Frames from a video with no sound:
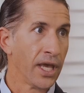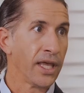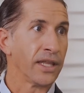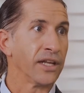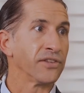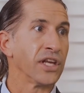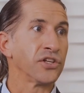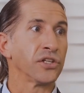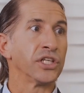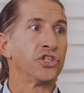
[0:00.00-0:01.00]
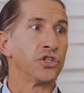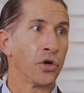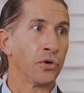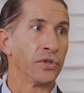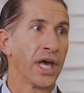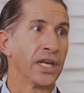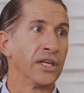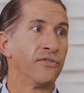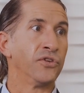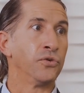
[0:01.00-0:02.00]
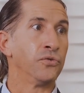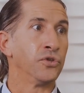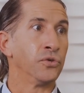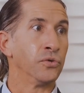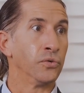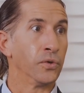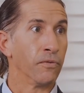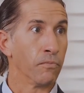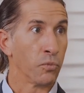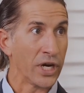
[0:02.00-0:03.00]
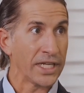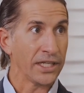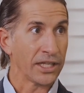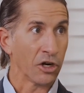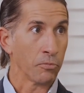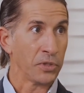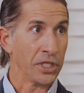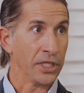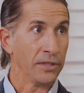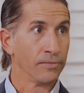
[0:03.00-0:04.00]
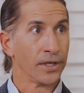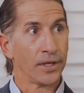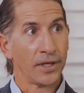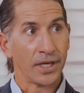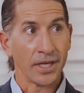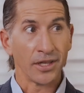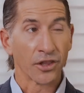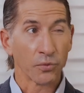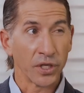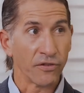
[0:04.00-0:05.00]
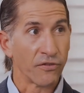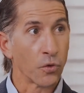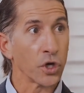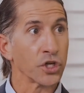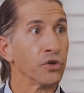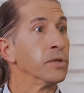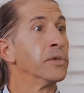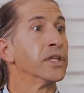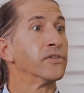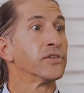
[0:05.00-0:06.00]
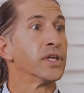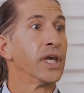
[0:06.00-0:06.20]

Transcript: that essentially showed that if you do brachytherapy in three to four treatments,